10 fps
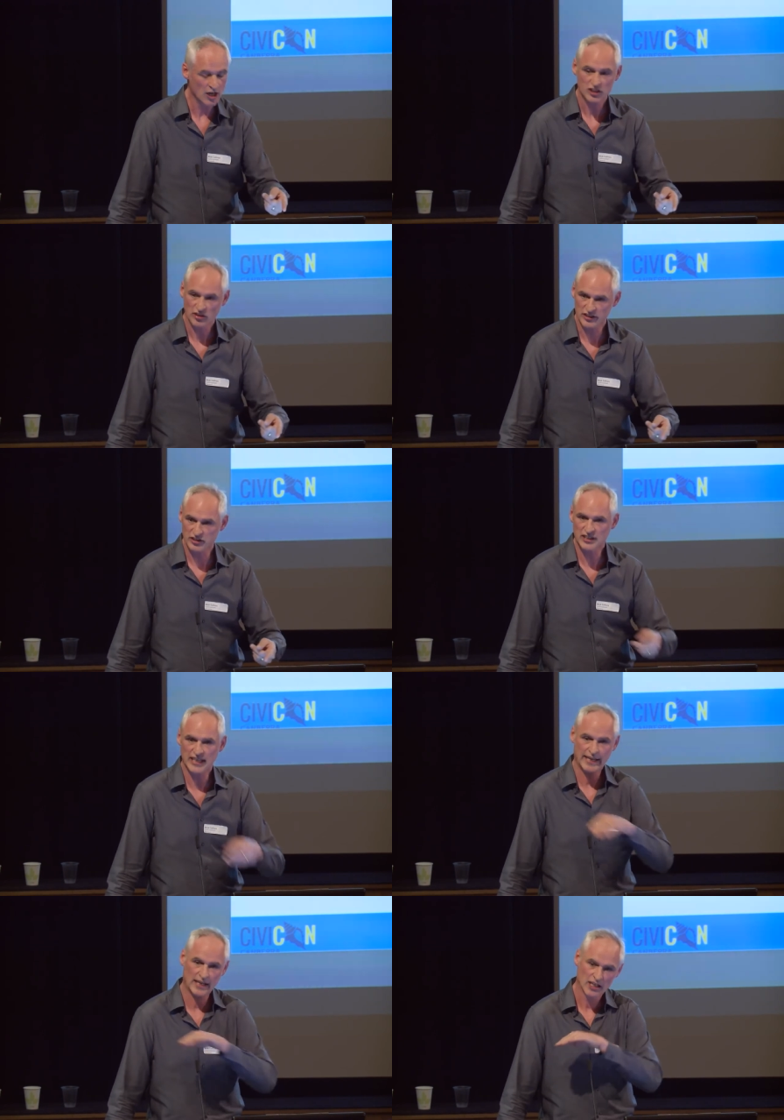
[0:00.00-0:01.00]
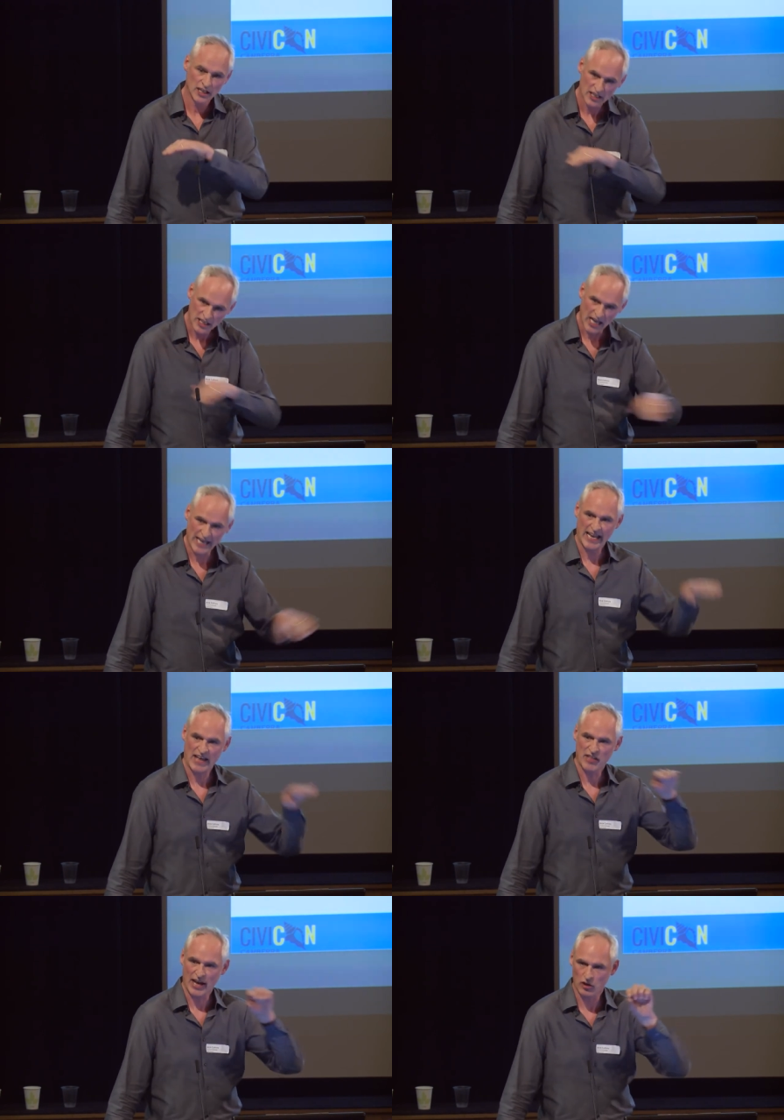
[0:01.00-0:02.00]
So this is getting eh,
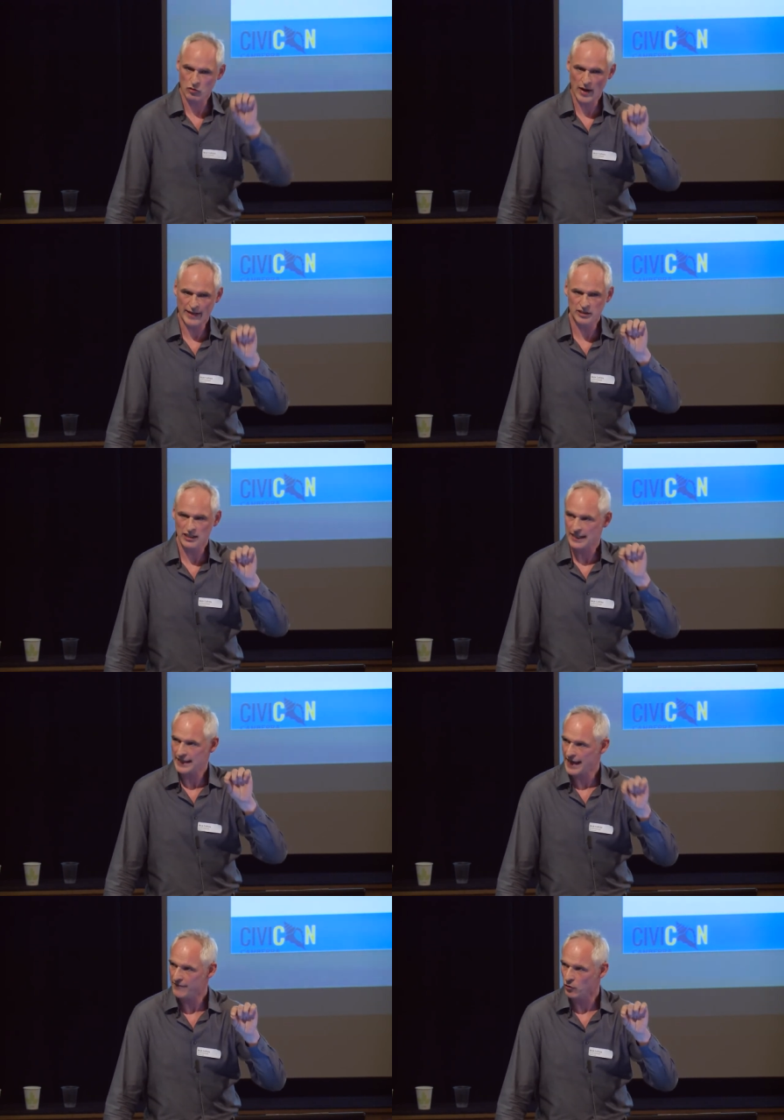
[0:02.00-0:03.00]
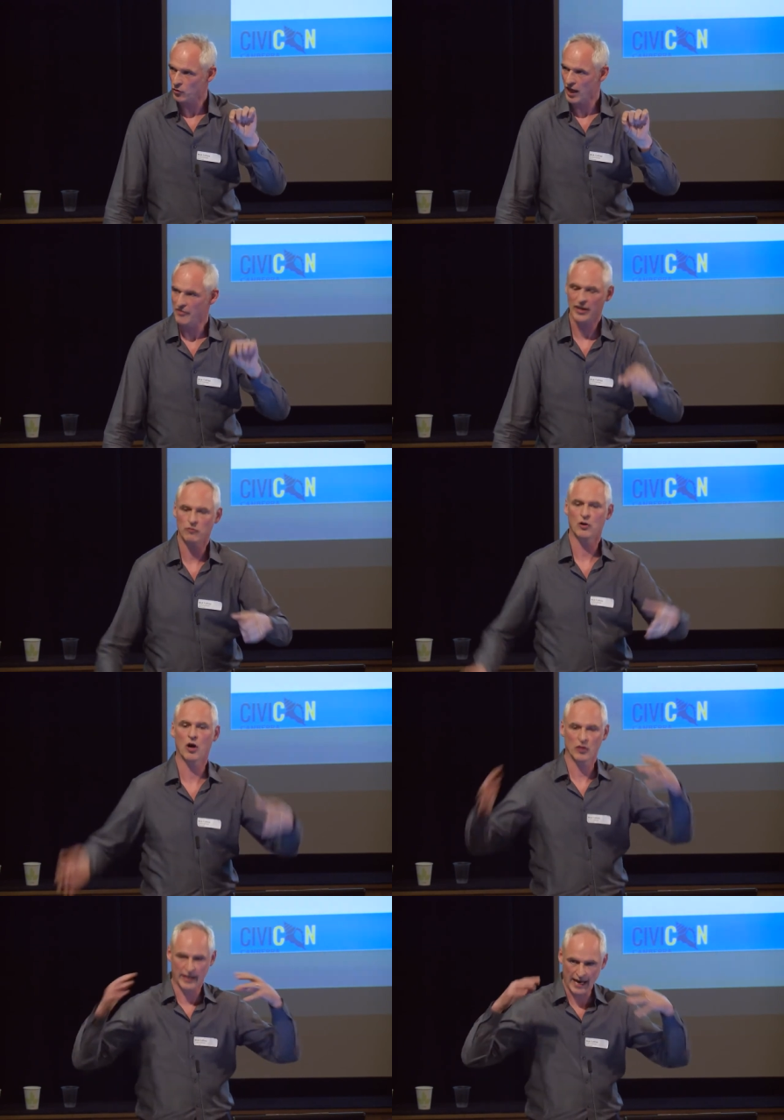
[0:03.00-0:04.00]
at that granular level and then
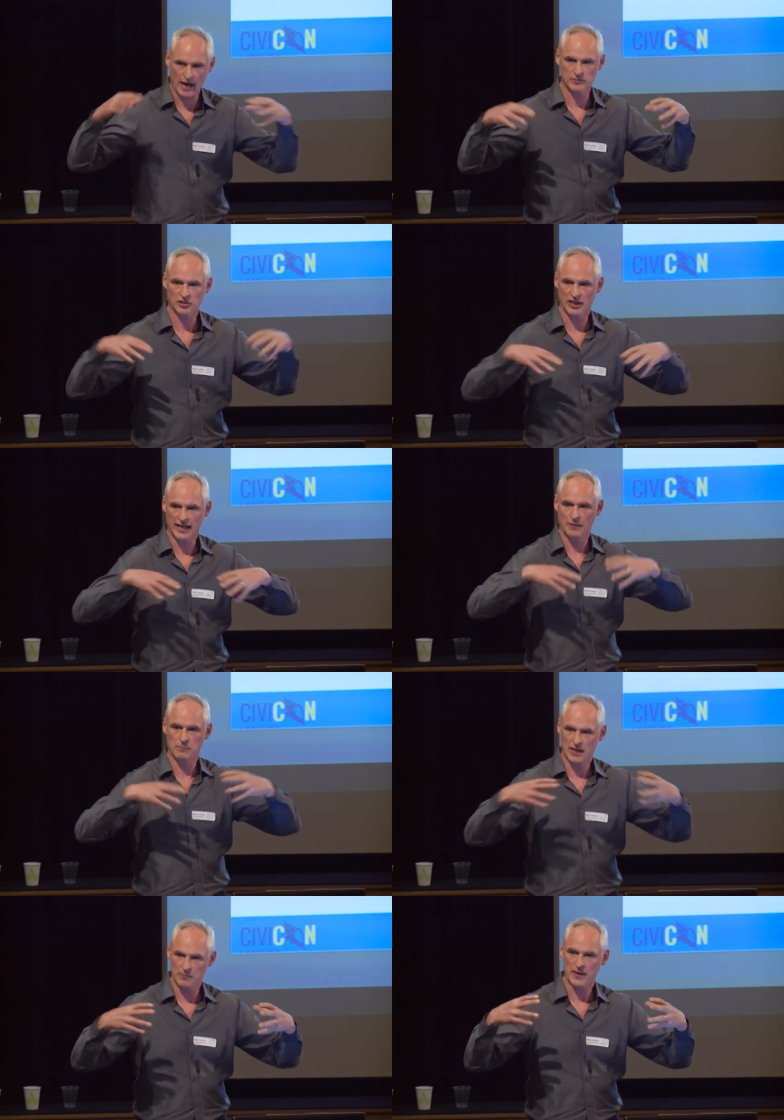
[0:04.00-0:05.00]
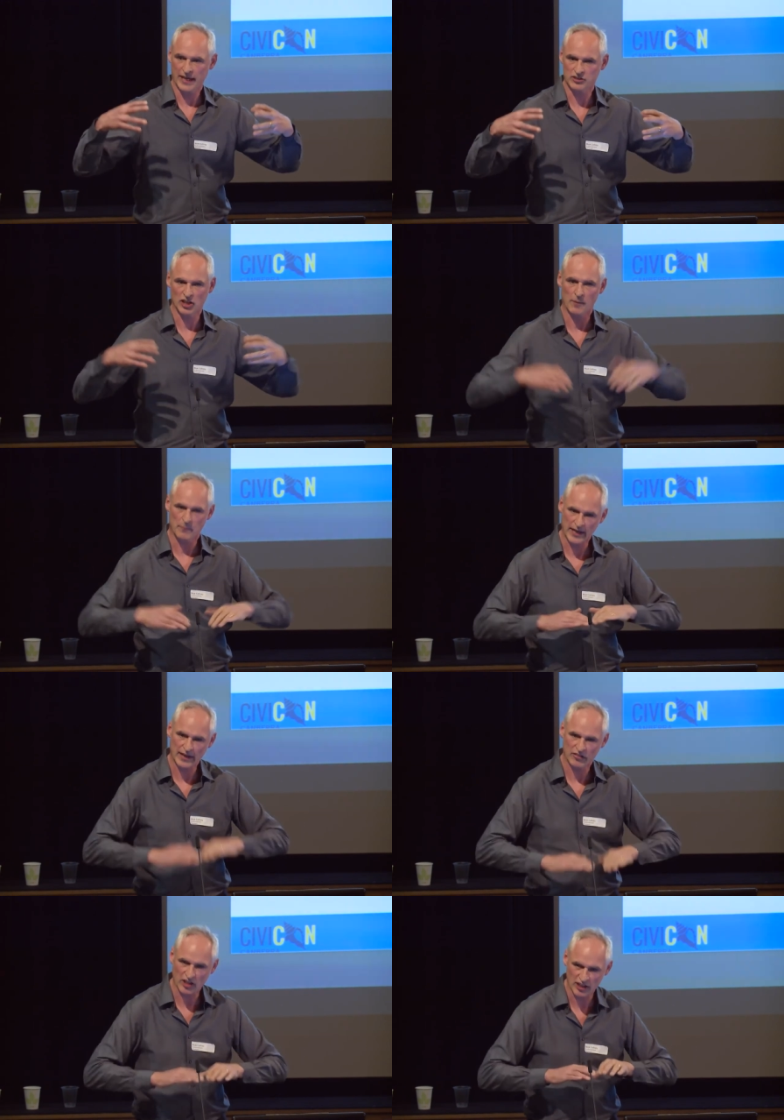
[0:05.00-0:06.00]
rolling up. So you get a big picture, but
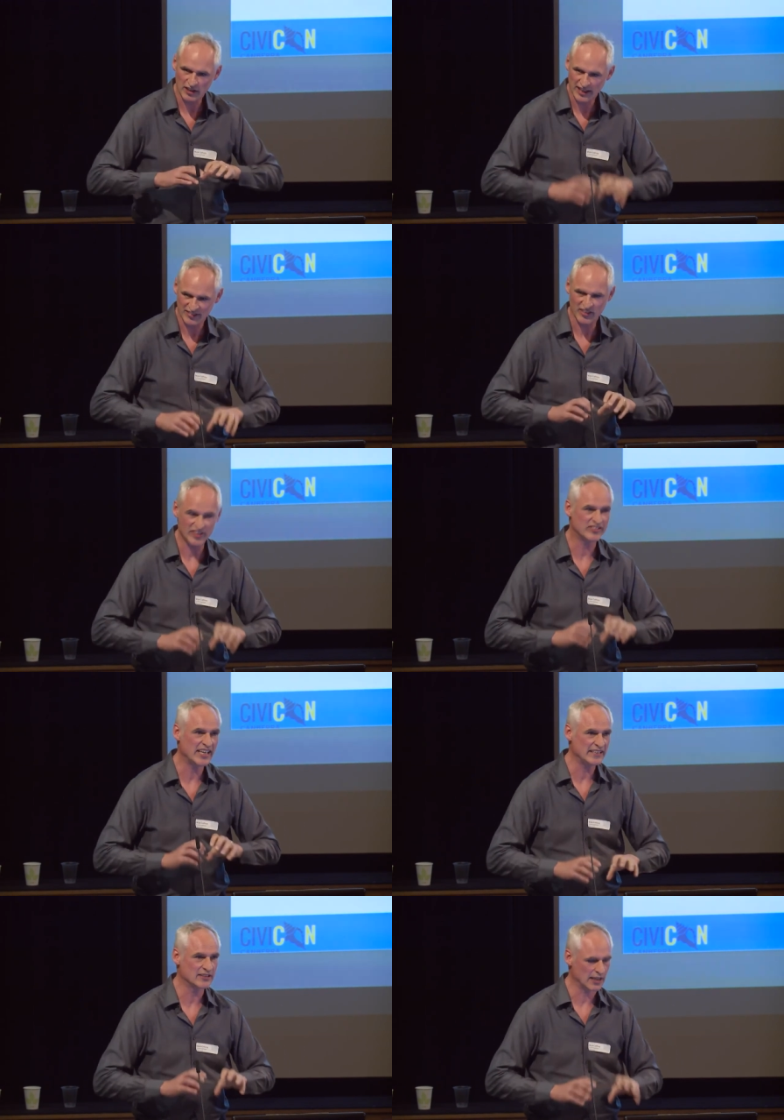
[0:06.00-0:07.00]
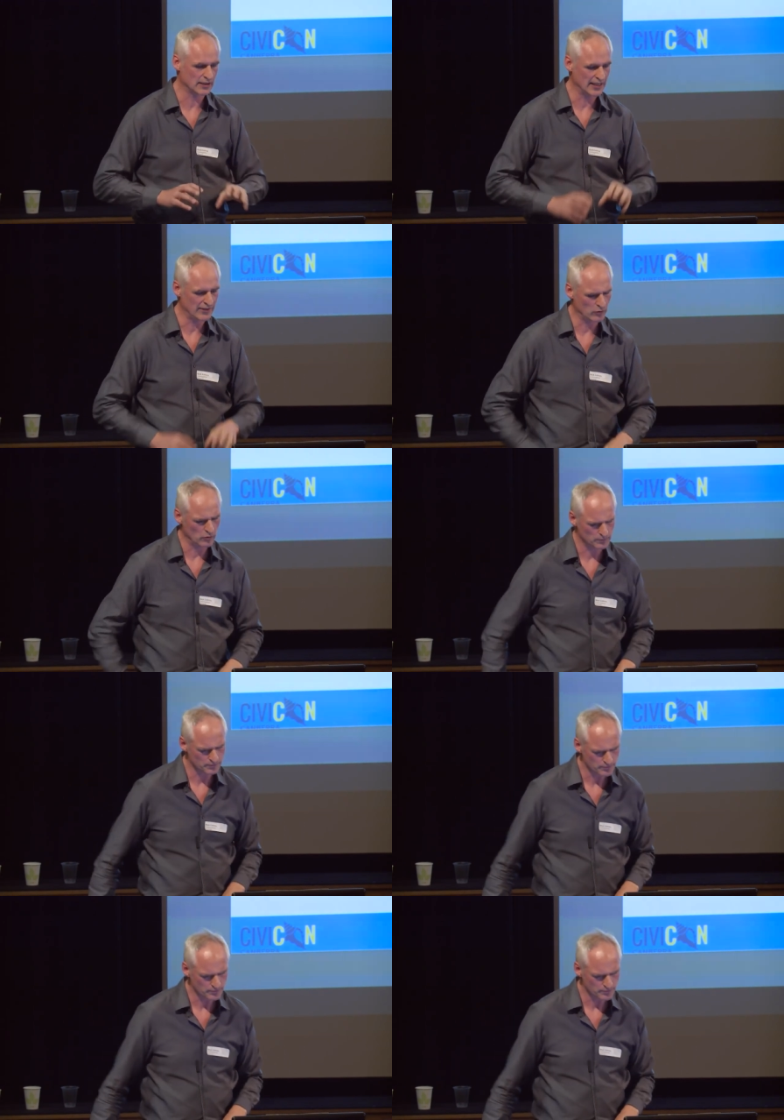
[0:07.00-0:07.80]
at the, at the detail level.